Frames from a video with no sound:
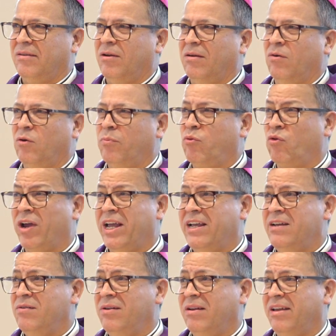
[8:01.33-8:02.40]
Or
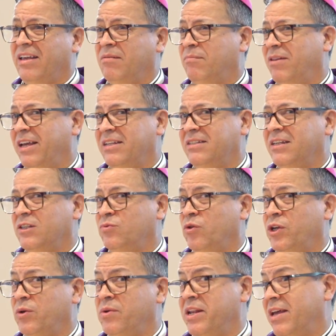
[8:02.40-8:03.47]
praying in places
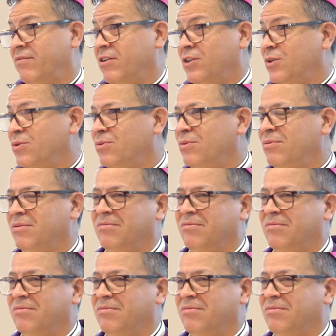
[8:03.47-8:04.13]
where you never do?